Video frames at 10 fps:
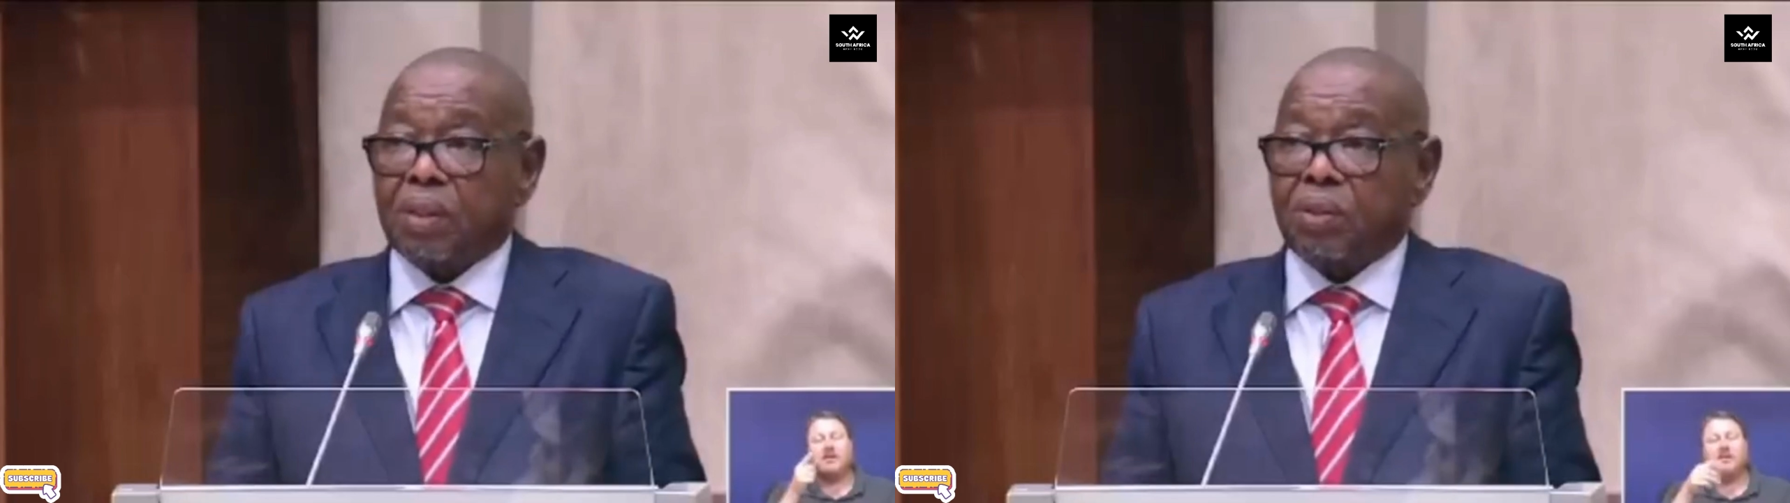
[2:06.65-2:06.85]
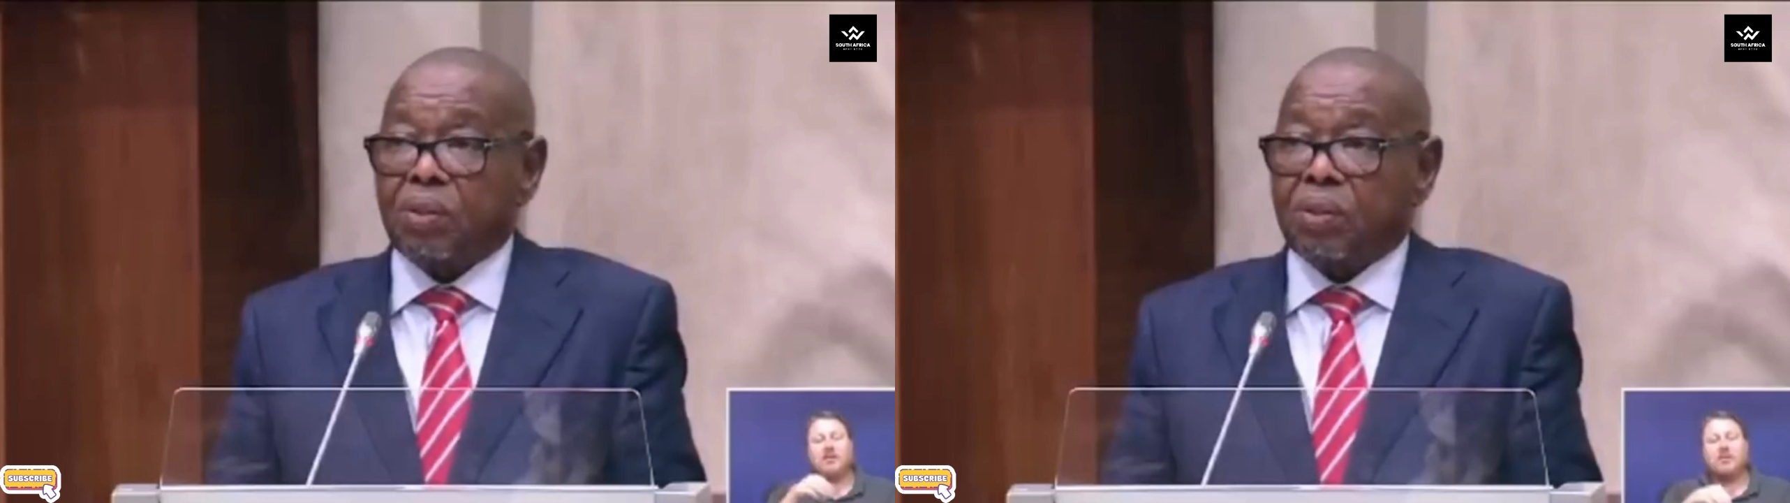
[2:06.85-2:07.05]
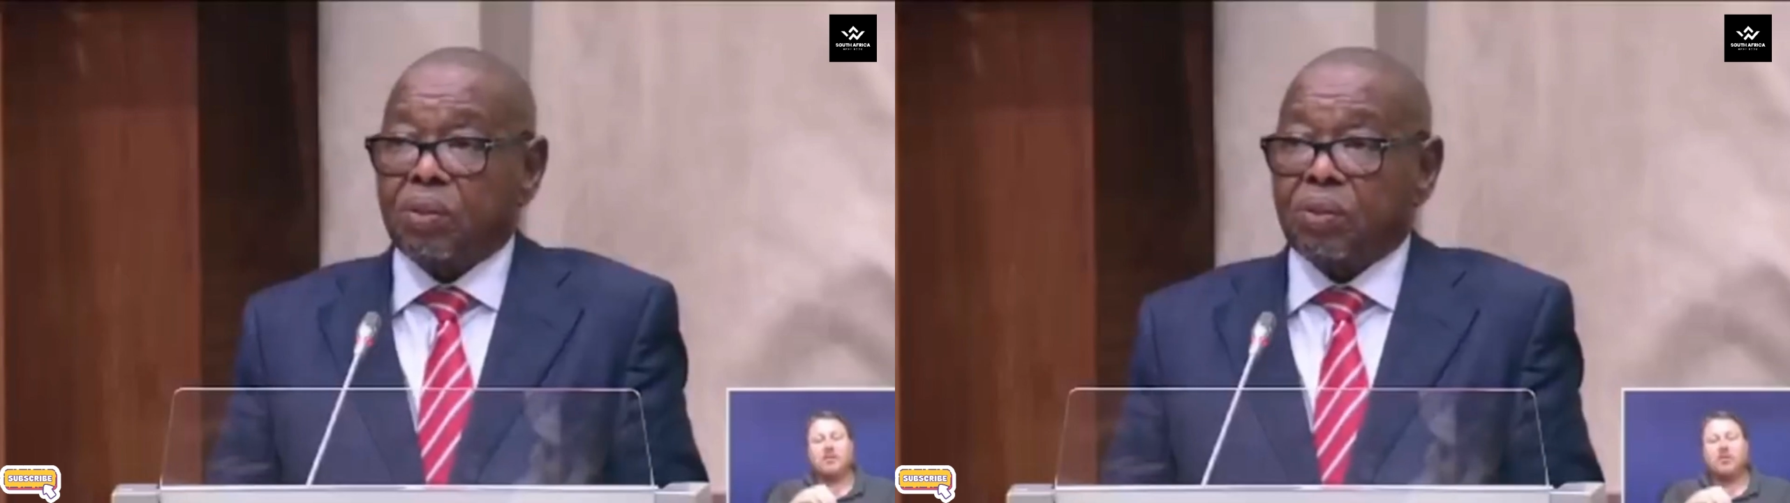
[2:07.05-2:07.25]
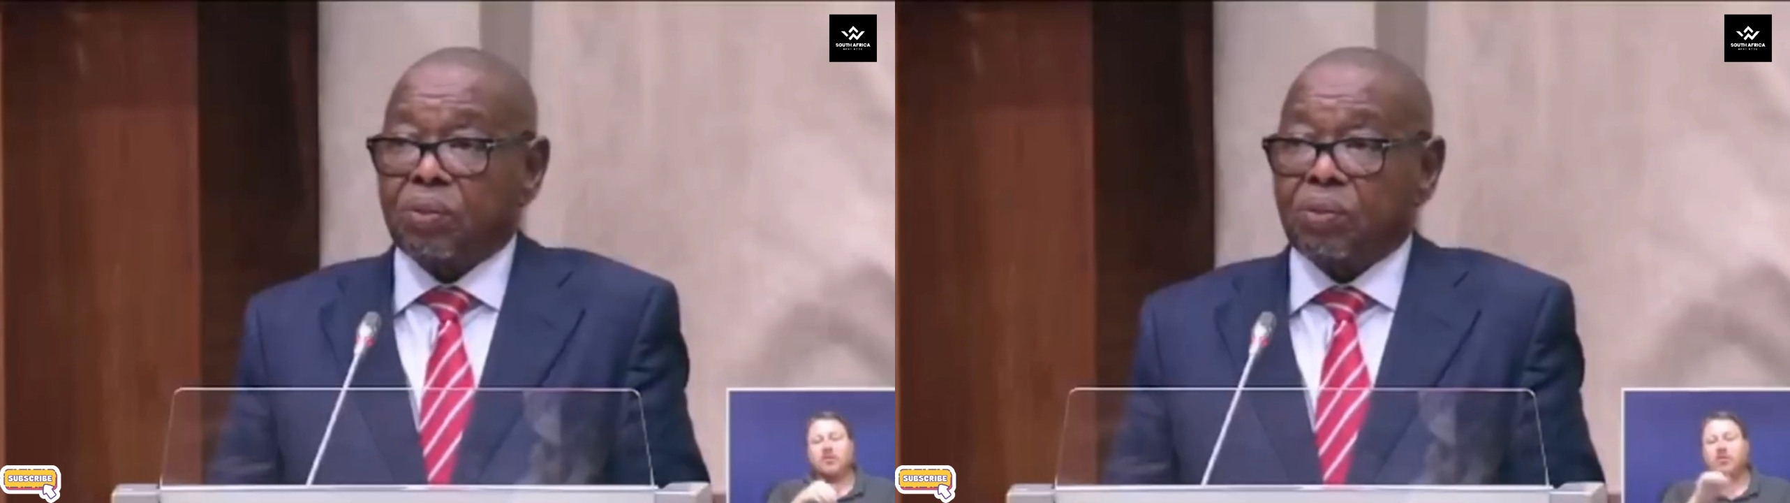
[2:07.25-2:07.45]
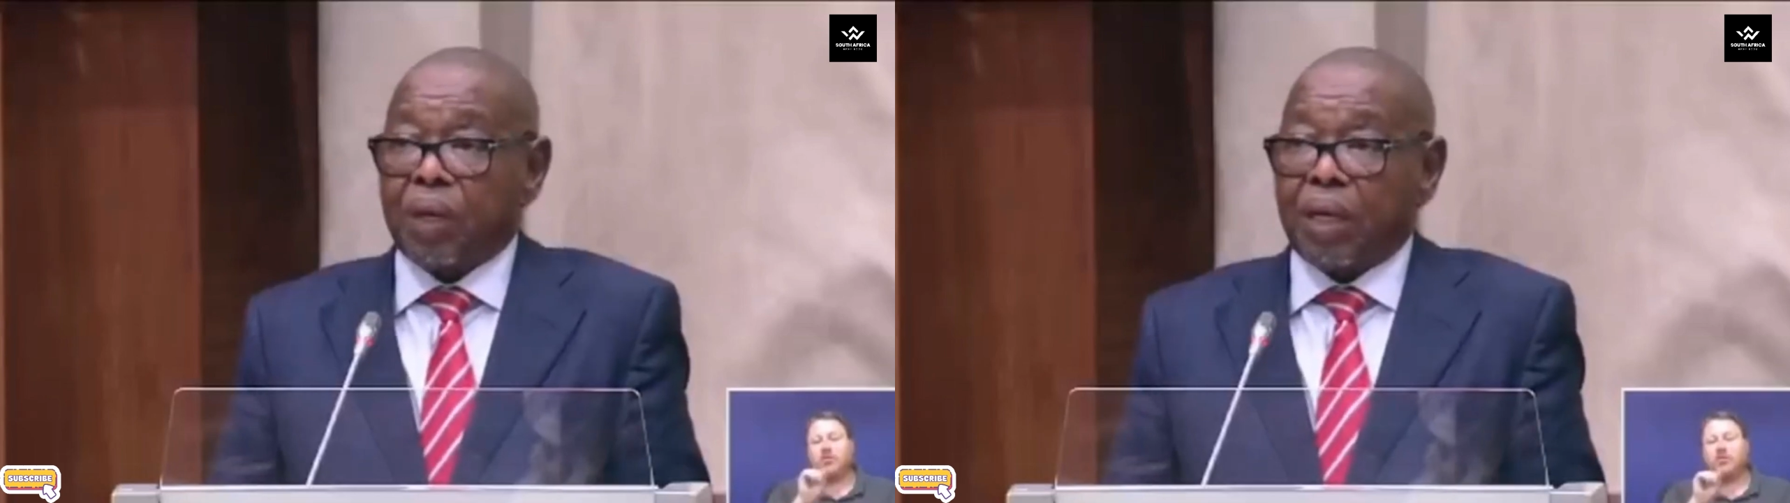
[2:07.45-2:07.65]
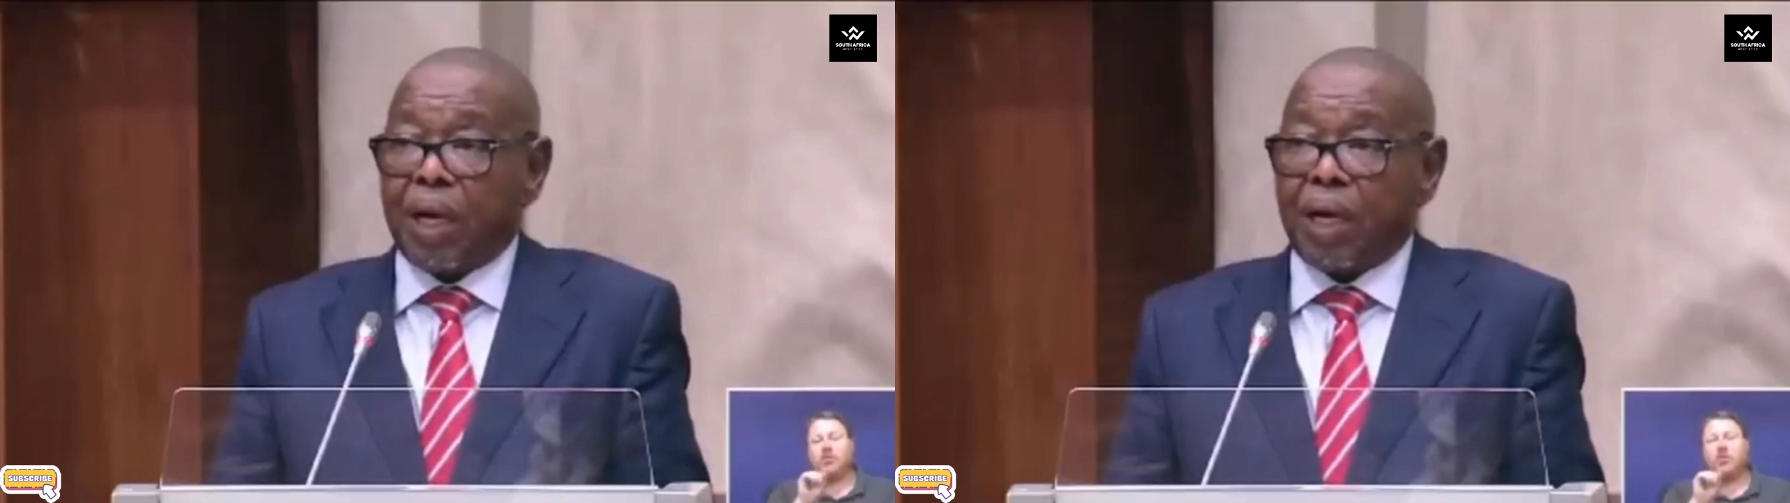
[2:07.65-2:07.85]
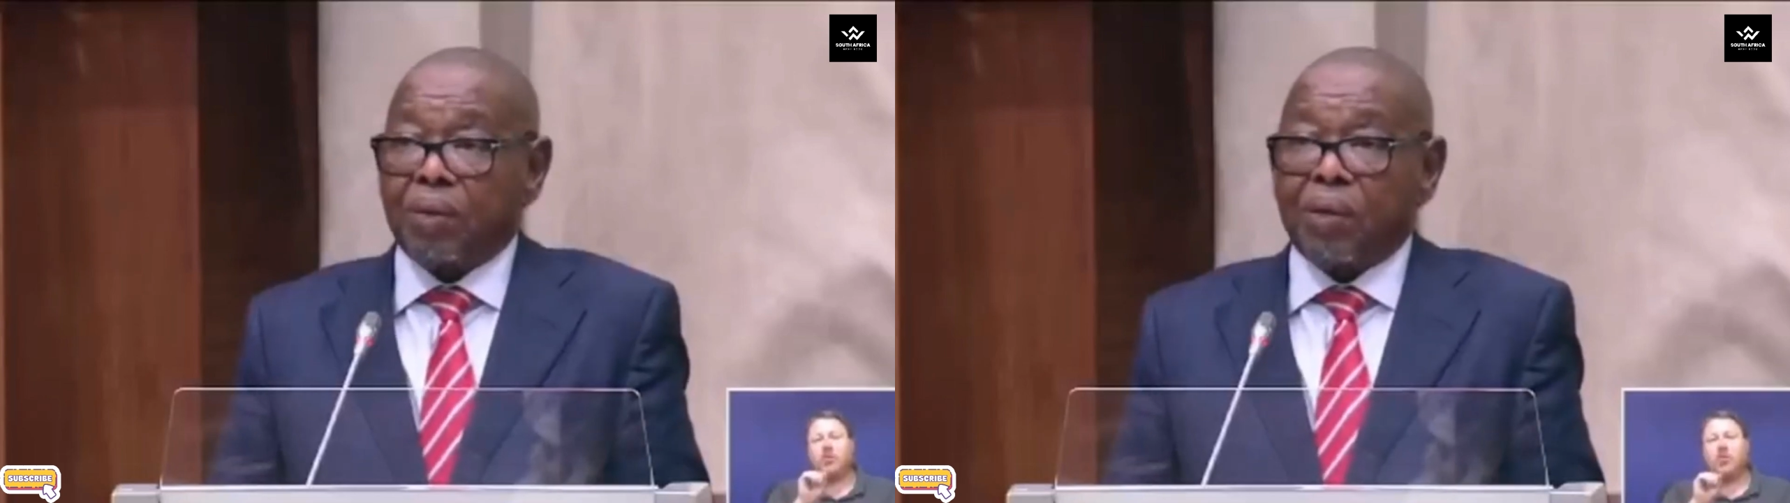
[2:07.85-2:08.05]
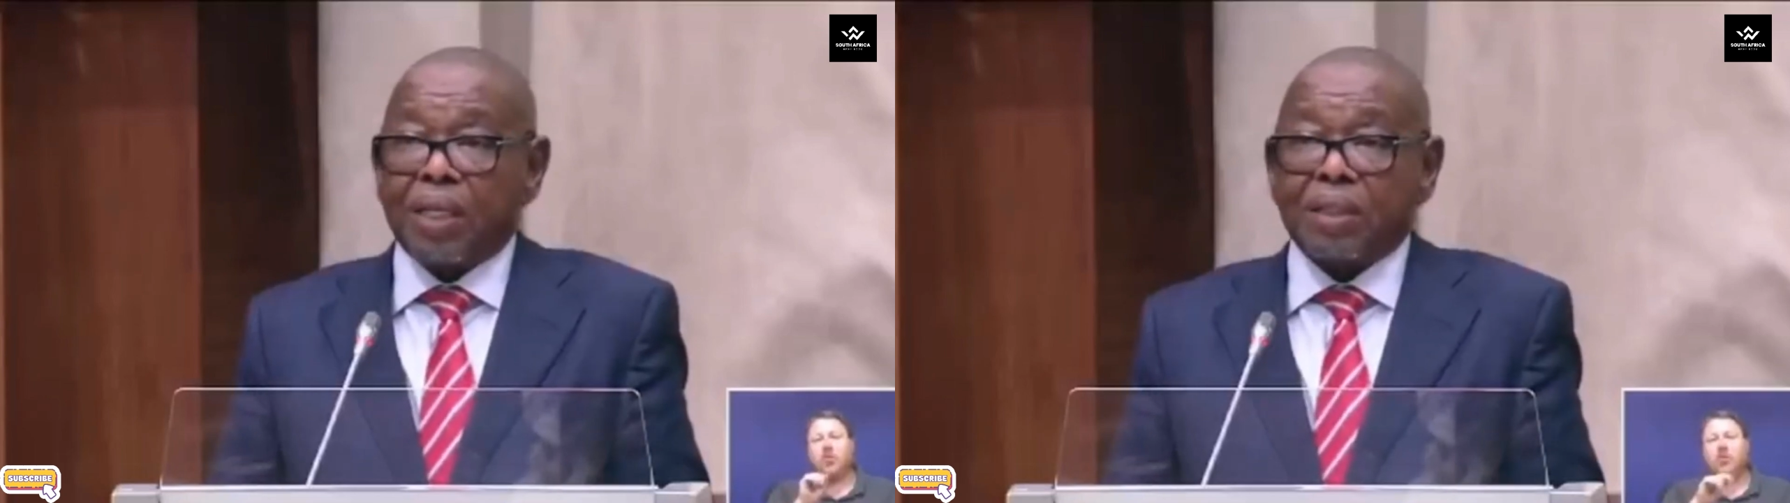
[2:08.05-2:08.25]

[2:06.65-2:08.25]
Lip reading: You know, are you